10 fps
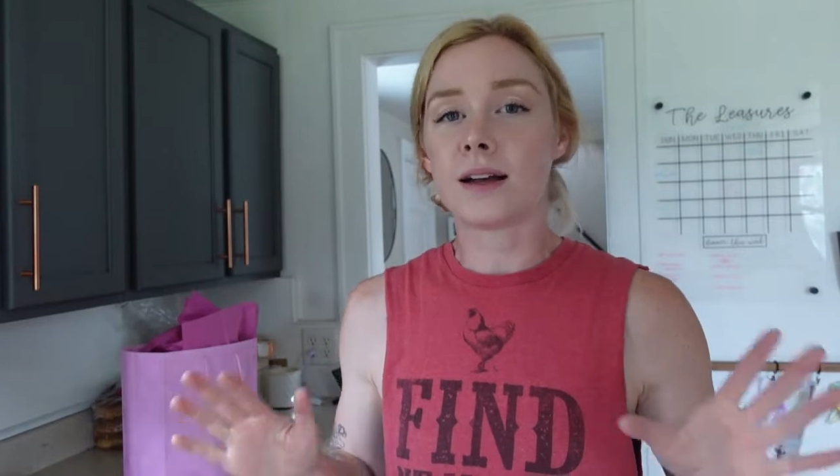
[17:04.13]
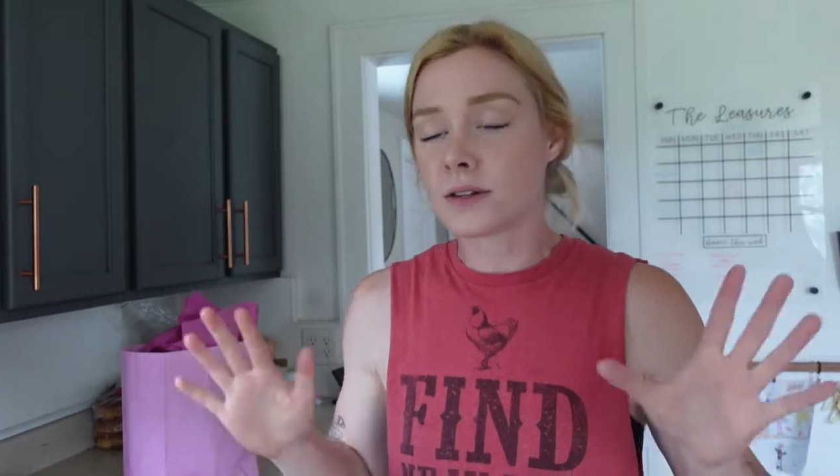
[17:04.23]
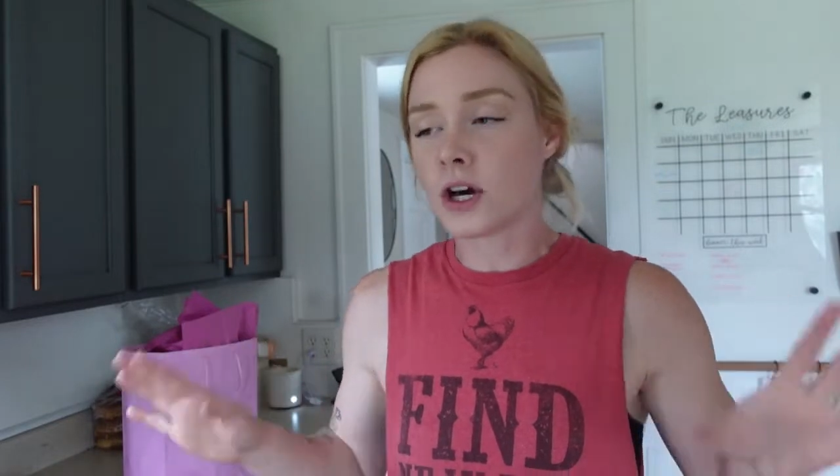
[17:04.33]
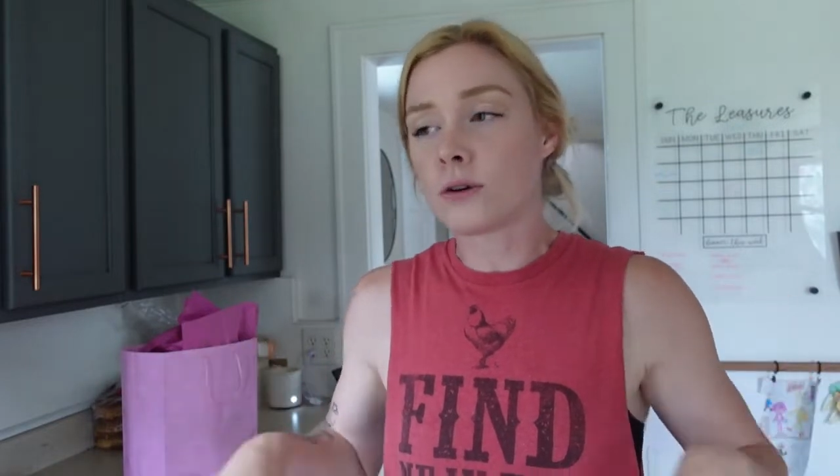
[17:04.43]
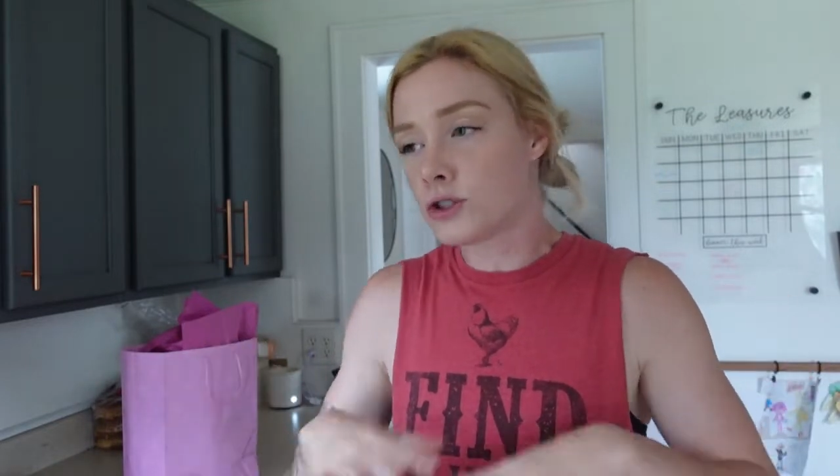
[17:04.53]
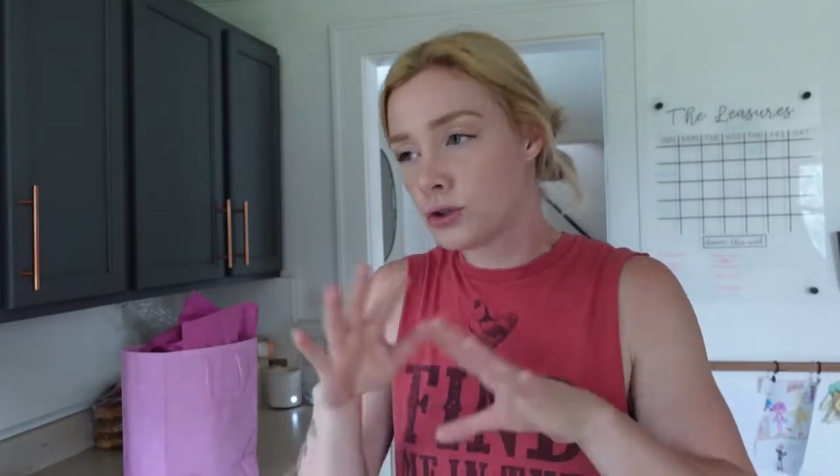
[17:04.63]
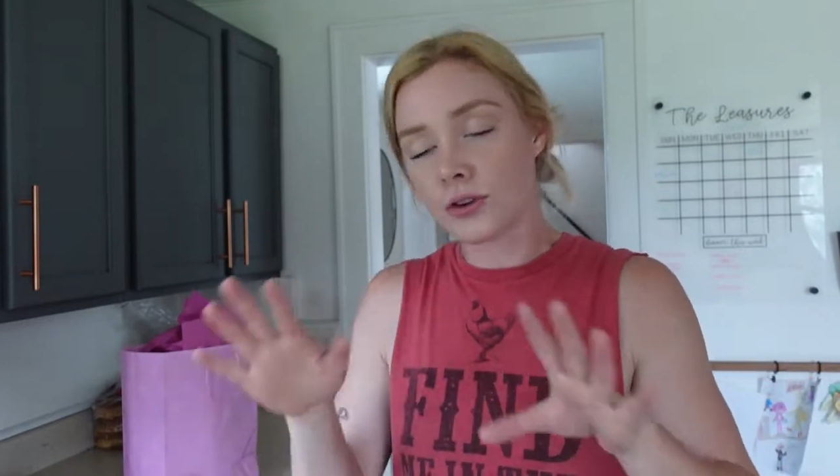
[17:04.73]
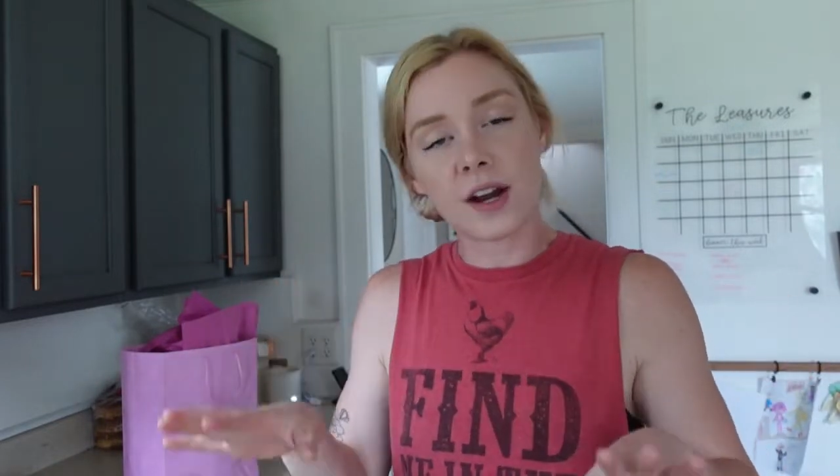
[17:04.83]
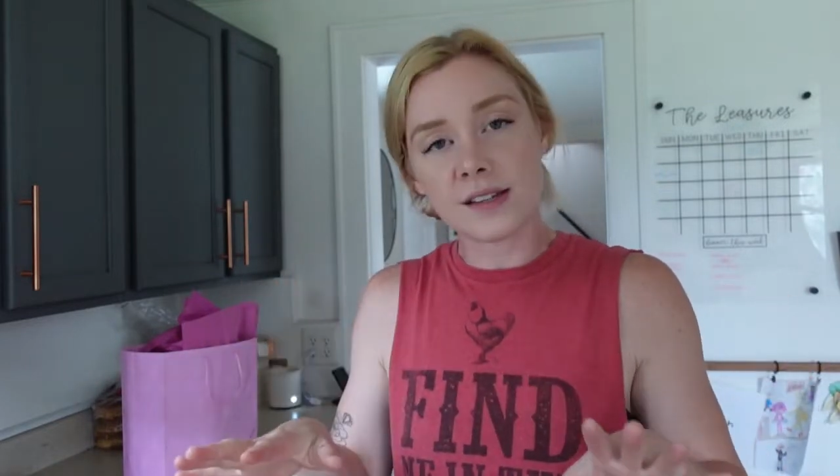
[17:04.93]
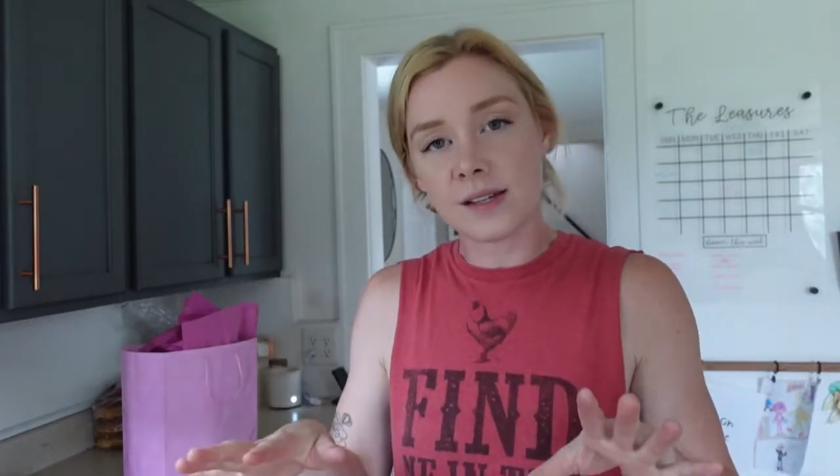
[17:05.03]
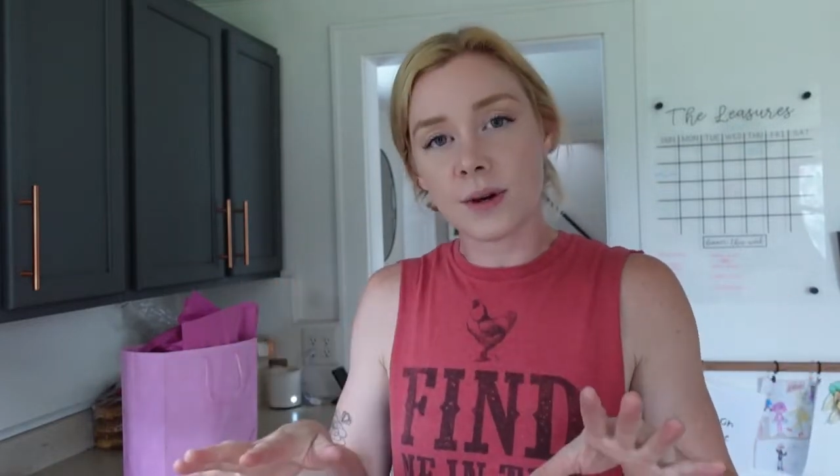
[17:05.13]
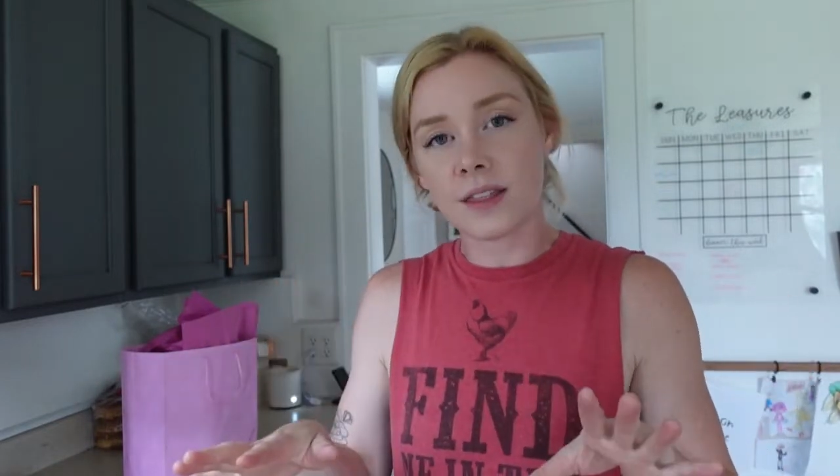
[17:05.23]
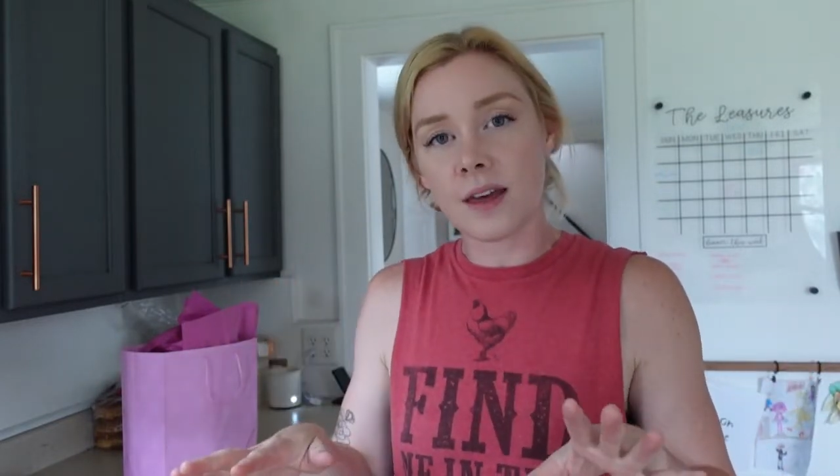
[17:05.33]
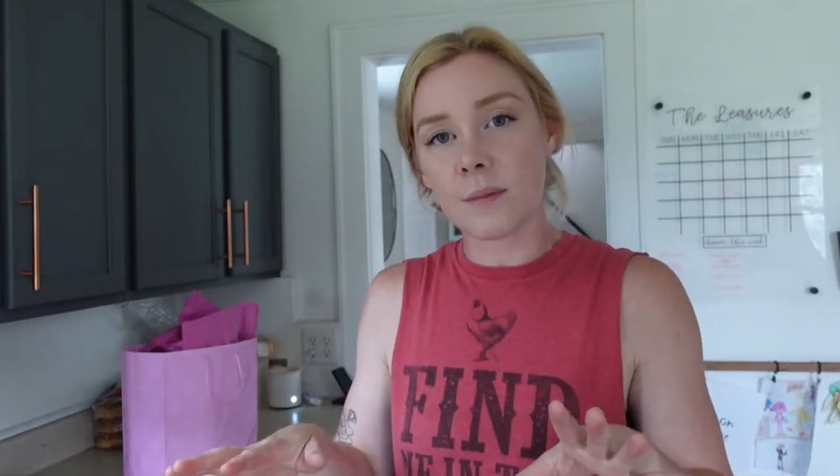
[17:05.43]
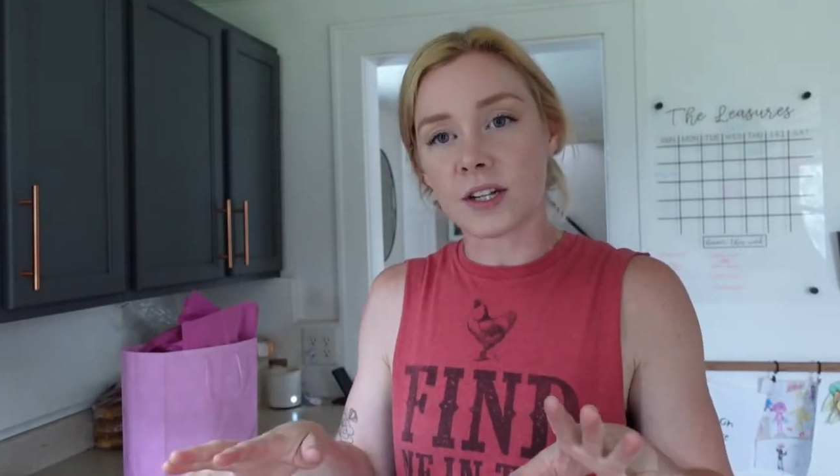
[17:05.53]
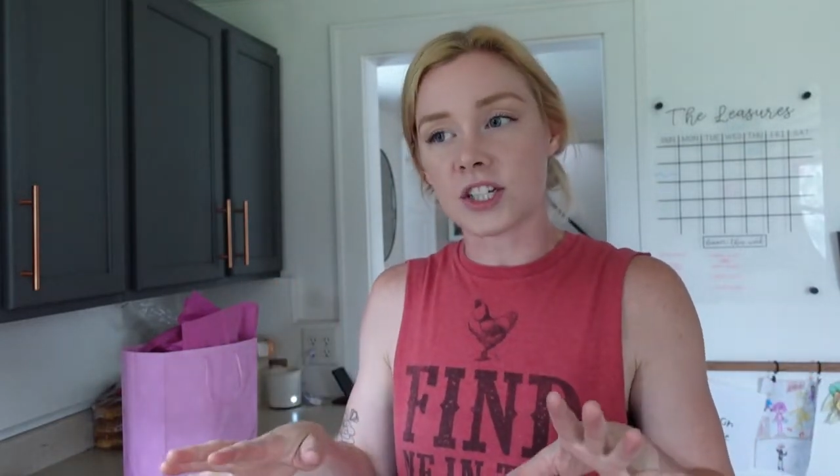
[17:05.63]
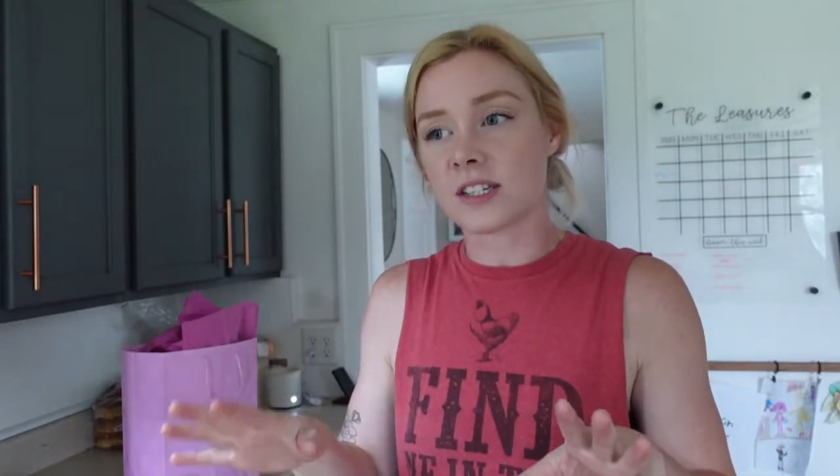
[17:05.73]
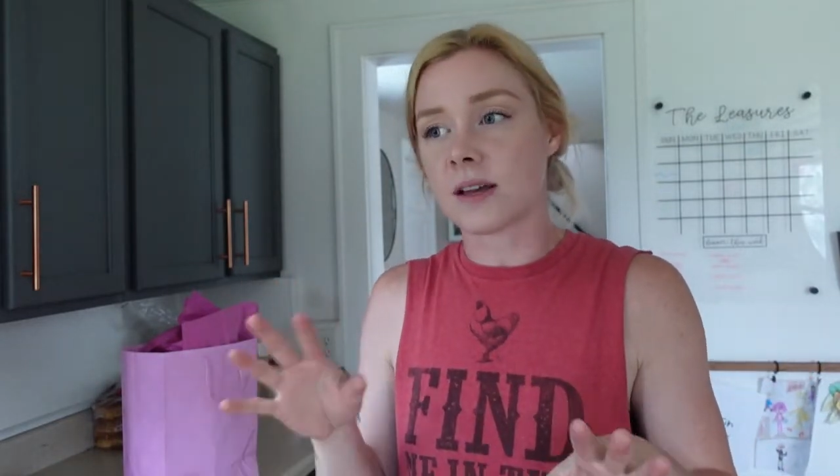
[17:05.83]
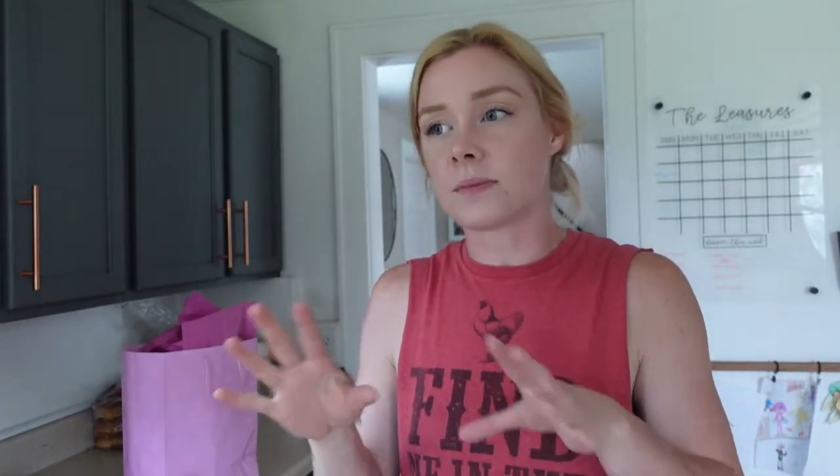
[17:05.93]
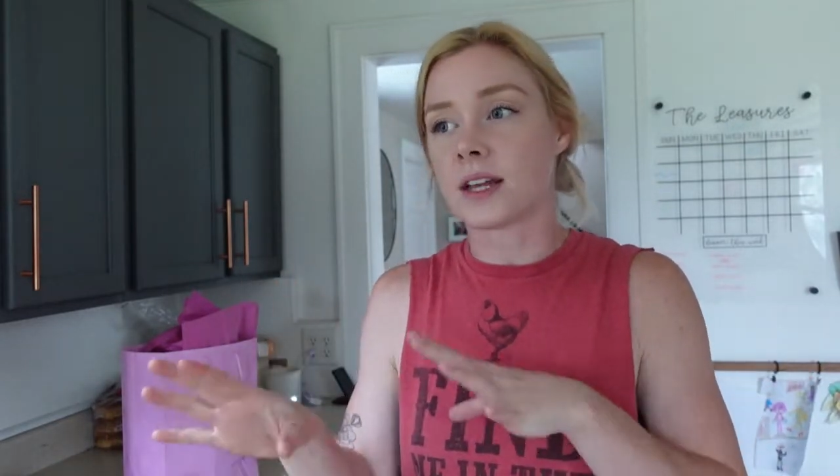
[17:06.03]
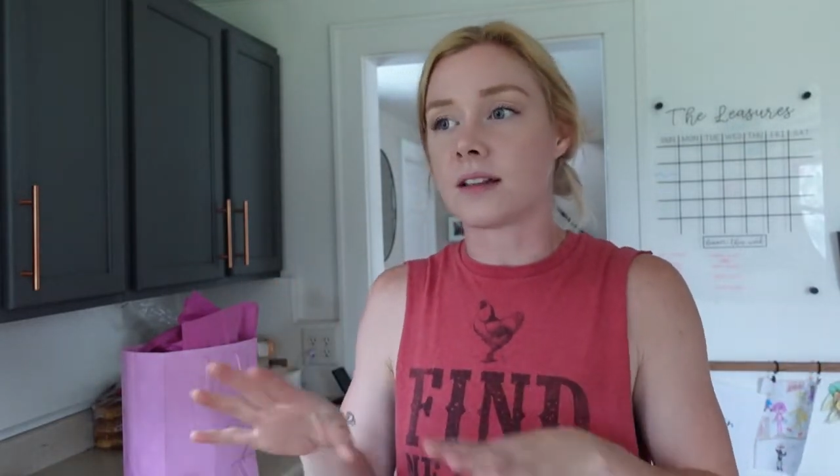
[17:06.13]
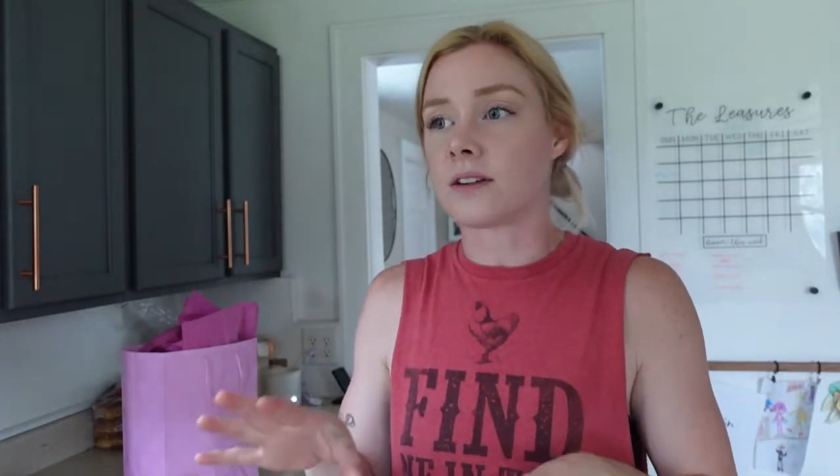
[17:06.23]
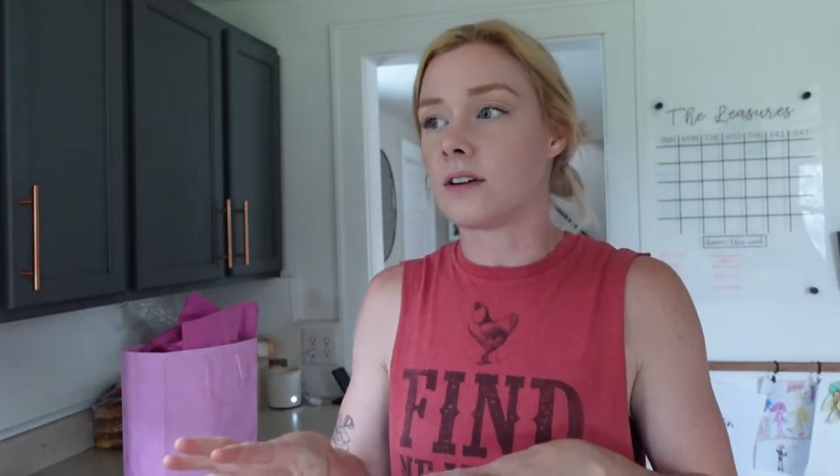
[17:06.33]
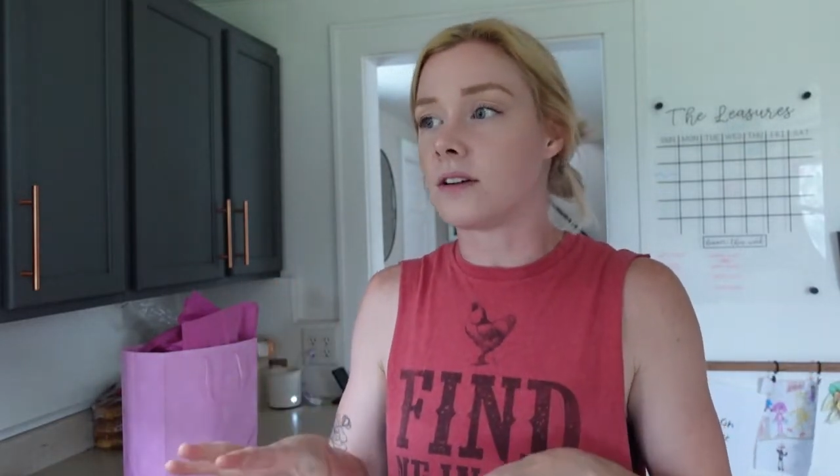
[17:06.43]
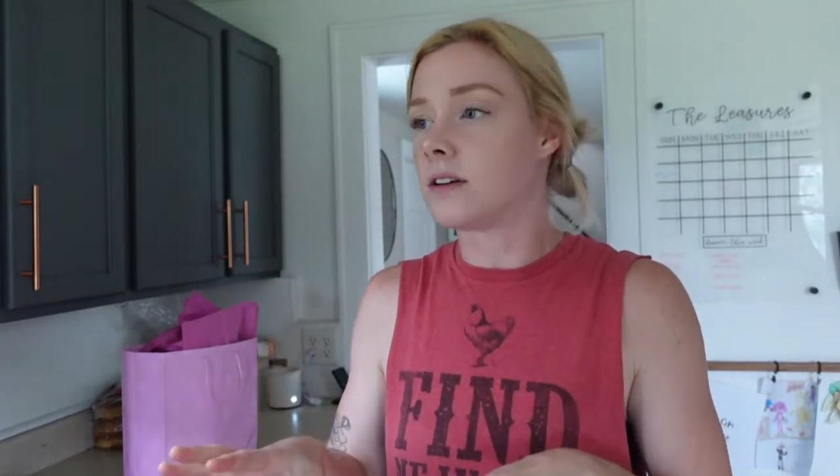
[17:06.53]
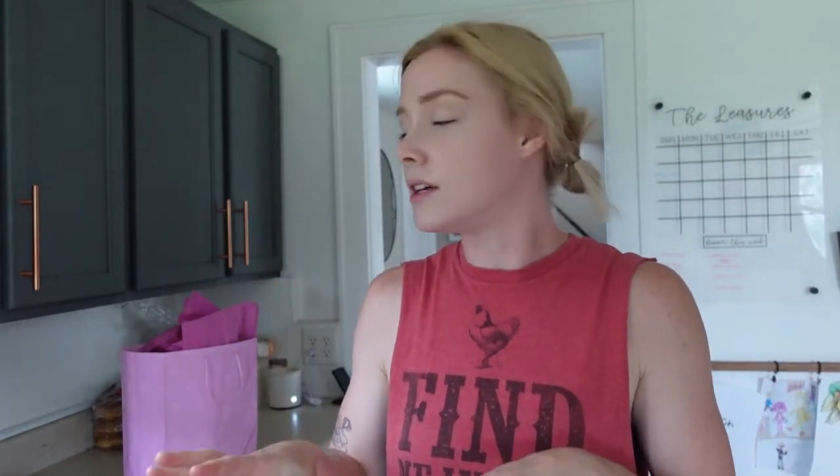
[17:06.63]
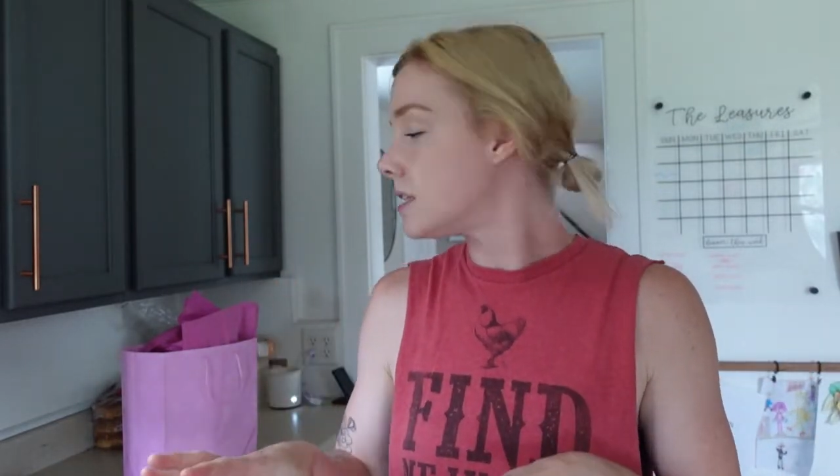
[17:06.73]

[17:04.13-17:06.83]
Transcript: go too crazy with it, but just something little